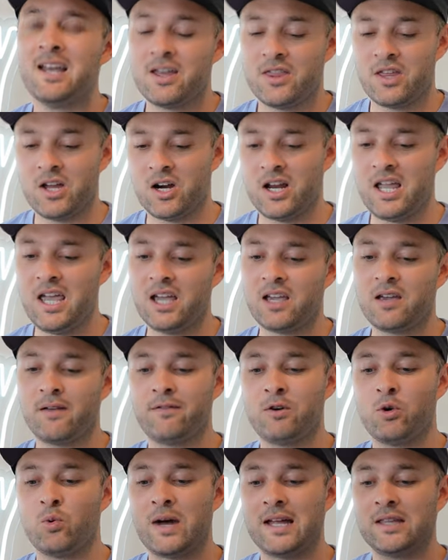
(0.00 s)
They're a heck
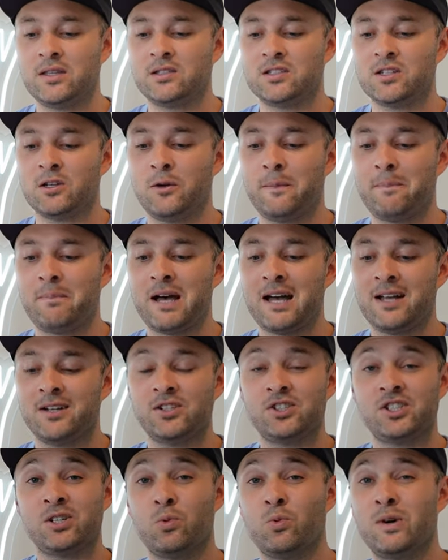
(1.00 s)
of a one-two
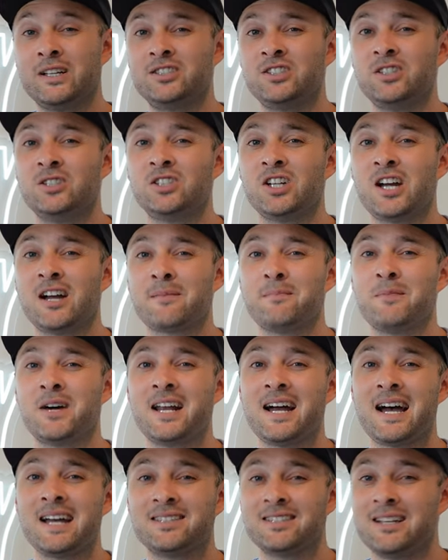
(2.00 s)
punch. And once you chuck
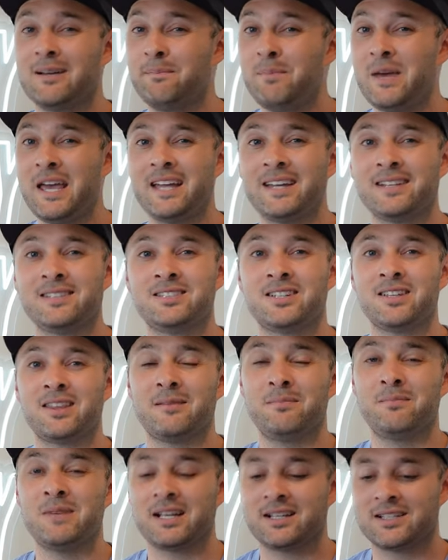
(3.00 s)
Marata back into
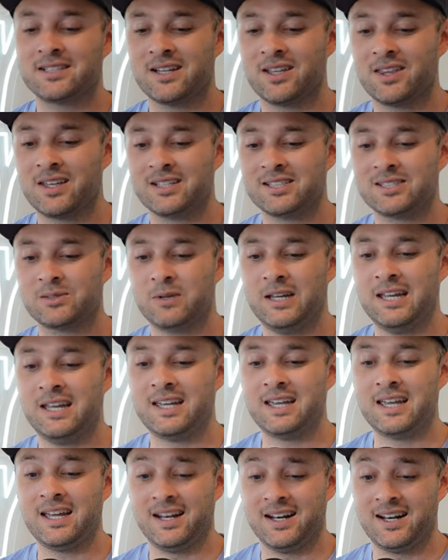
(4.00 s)
the mixer this
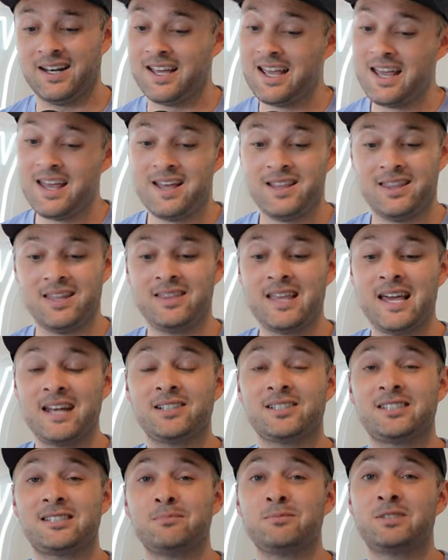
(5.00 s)
weekend, then that
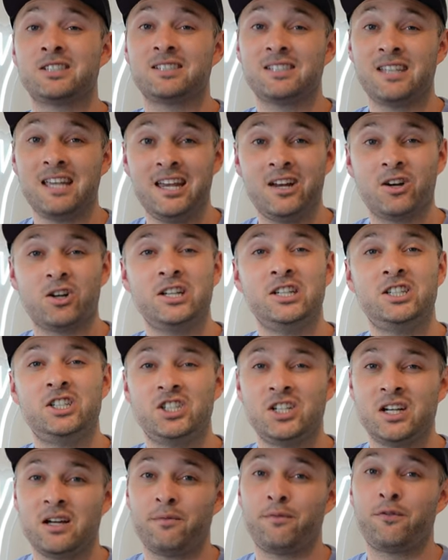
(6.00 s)
is some scary
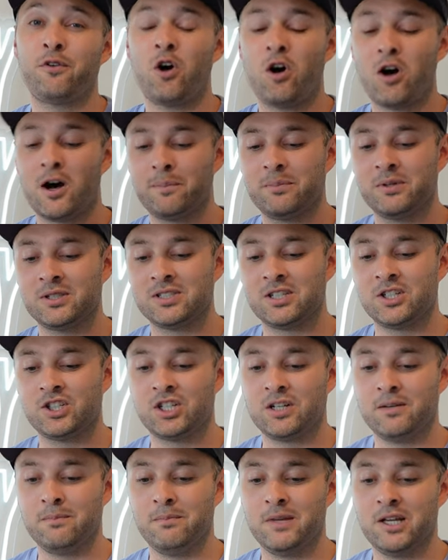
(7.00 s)
shit for
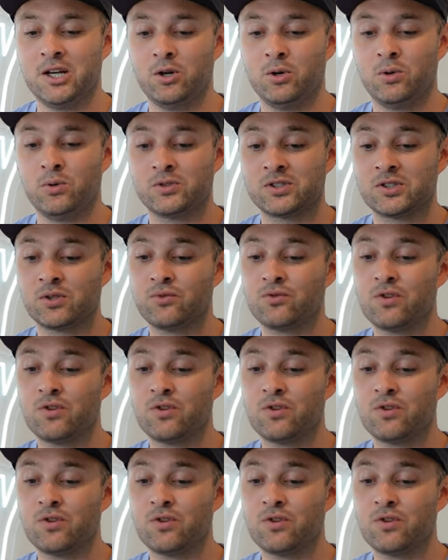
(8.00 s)
opposition middles.